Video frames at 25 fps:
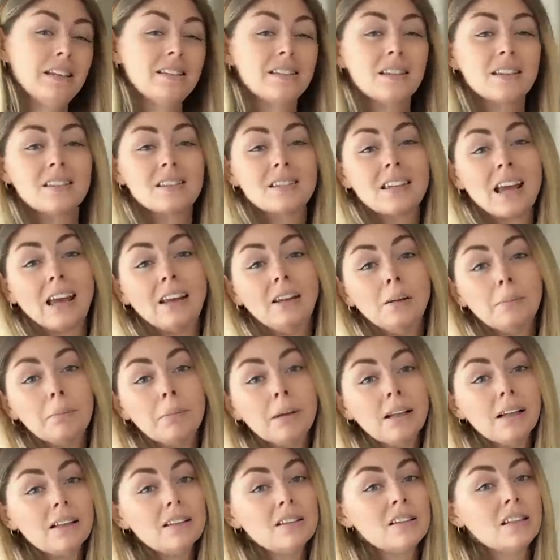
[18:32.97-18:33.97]

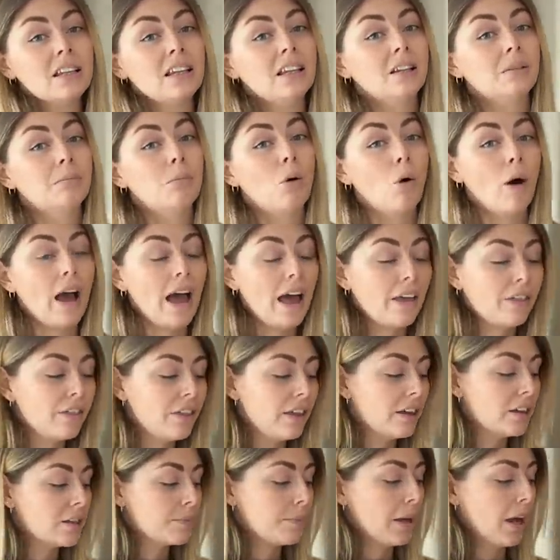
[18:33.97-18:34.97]
sustainability and more
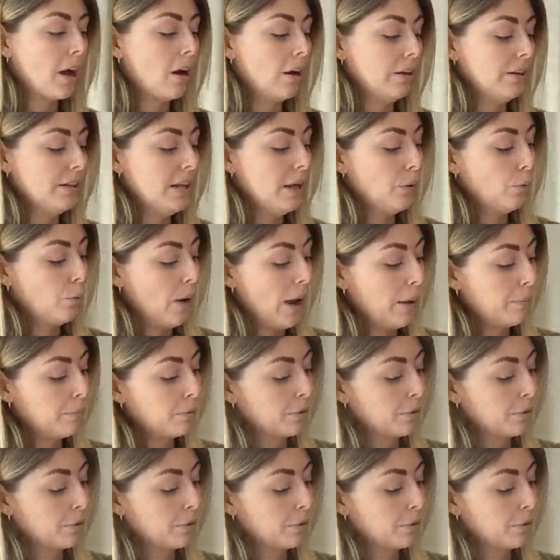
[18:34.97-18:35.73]
ethics behind knitwear